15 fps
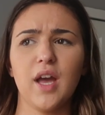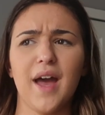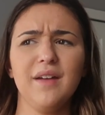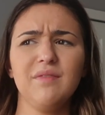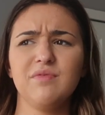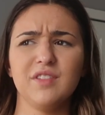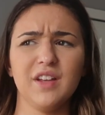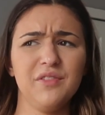
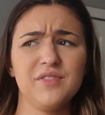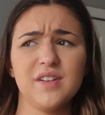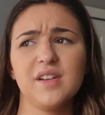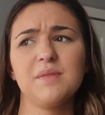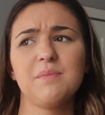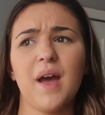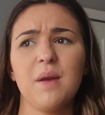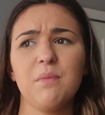I've lifted
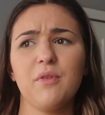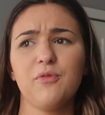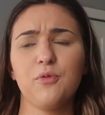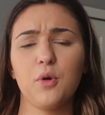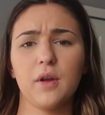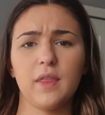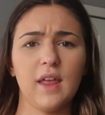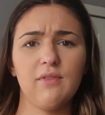in mine
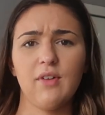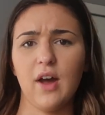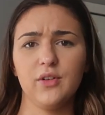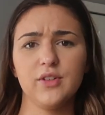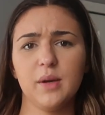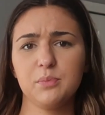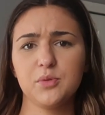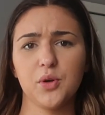before and they've
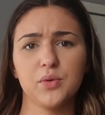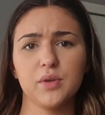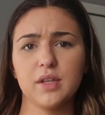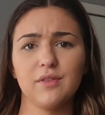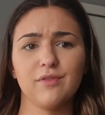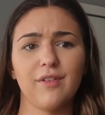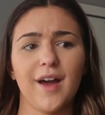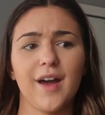held up
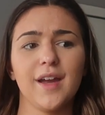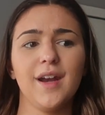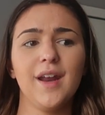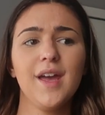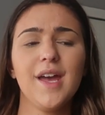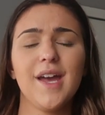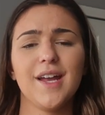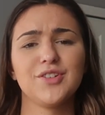totally fine.
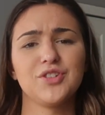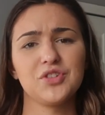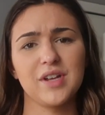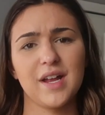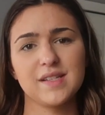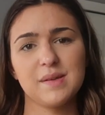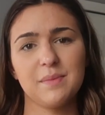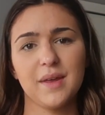It's just
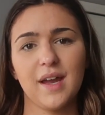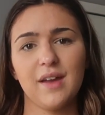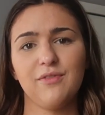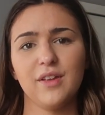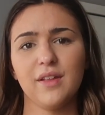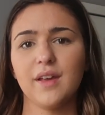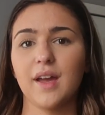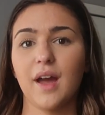not something I
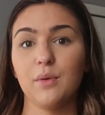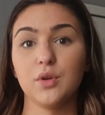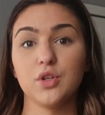feel like I